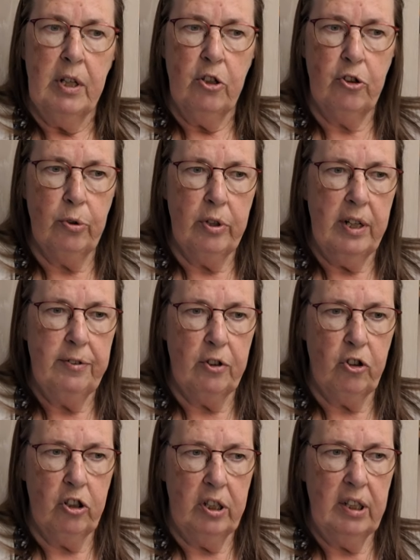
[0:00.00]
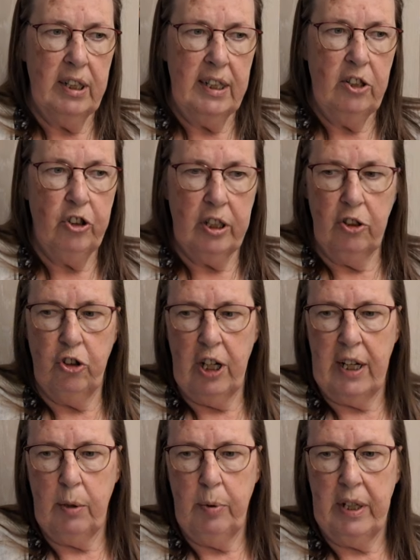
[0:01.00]
So that if there's a delay, she can
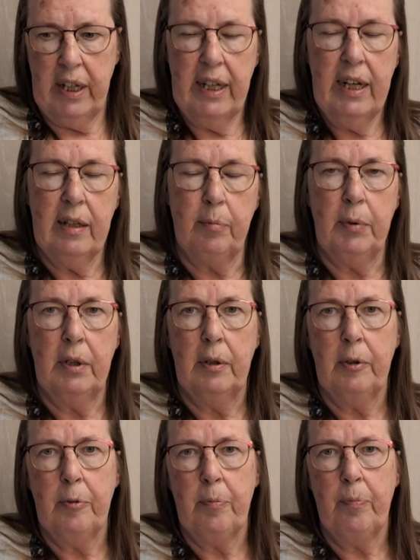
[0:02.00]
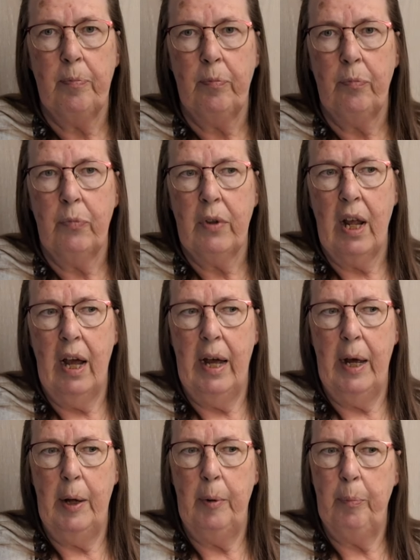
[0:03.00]
check where I
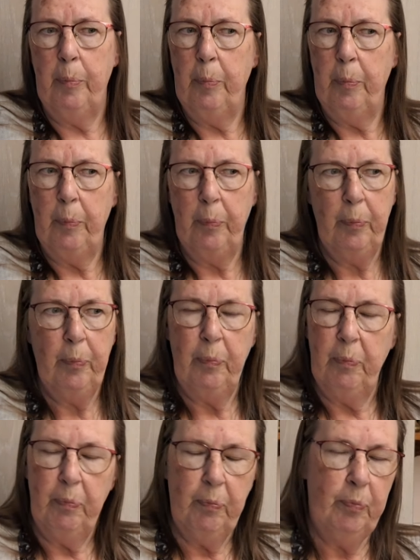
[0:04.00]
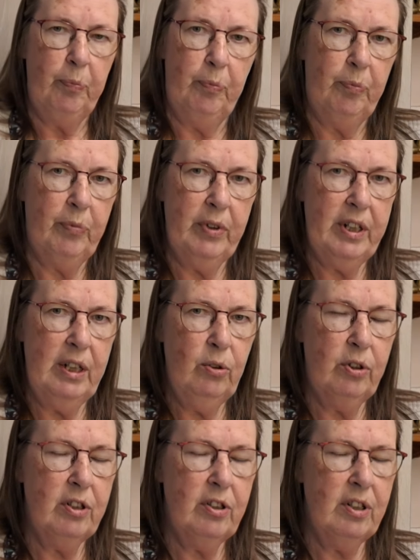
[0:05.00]
am. You
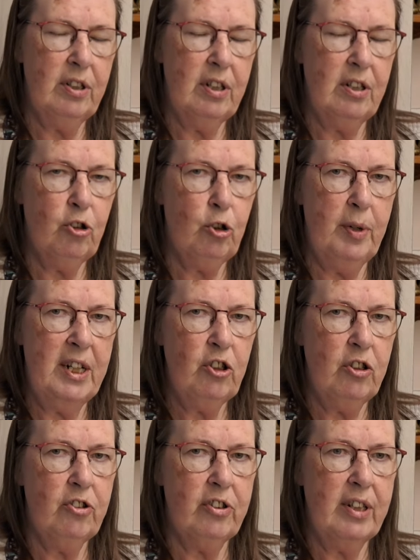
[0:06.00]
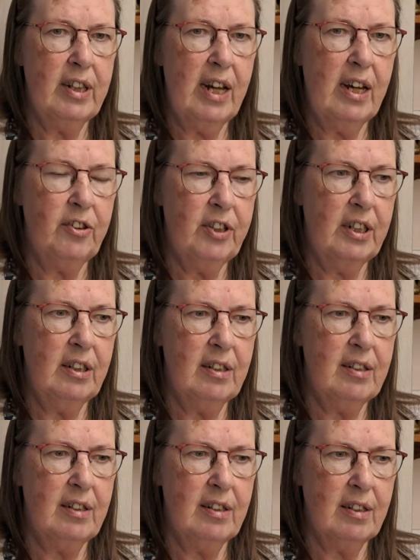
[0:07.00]
know, there's questions like that. I think
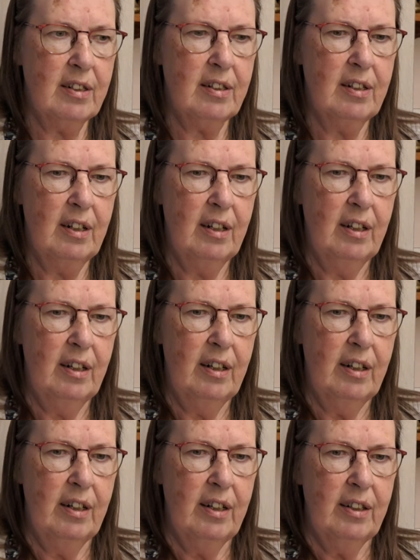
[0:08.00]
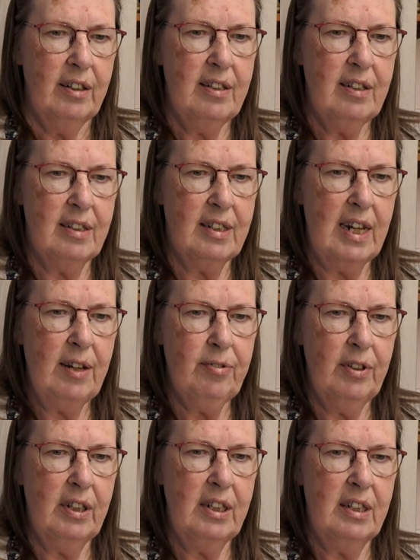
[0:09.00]
this is
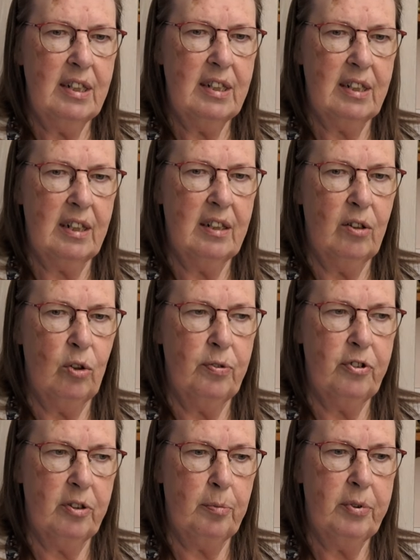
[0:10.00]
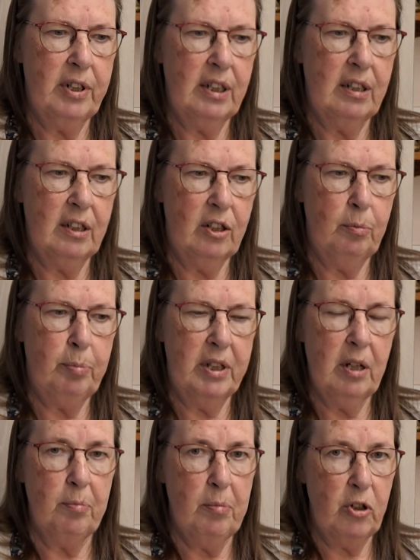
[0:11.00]
definitely the start of something that could
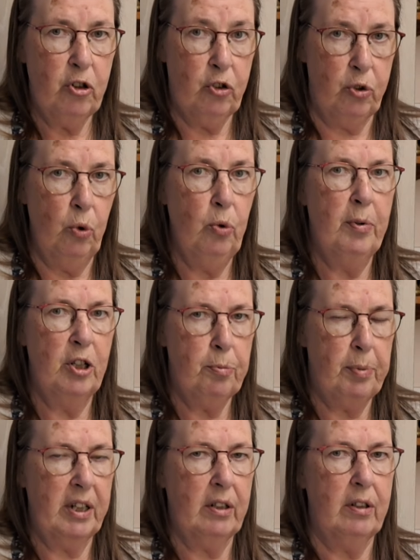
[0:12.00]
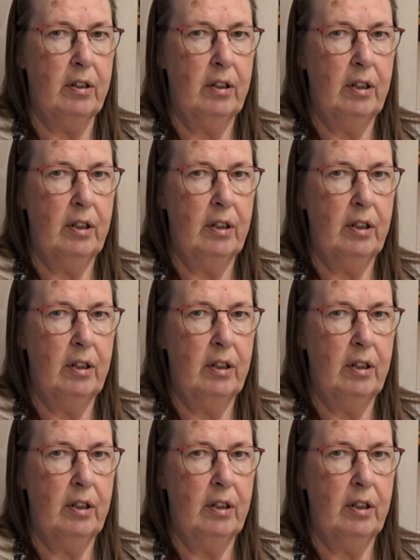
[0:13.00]
become so much bigger.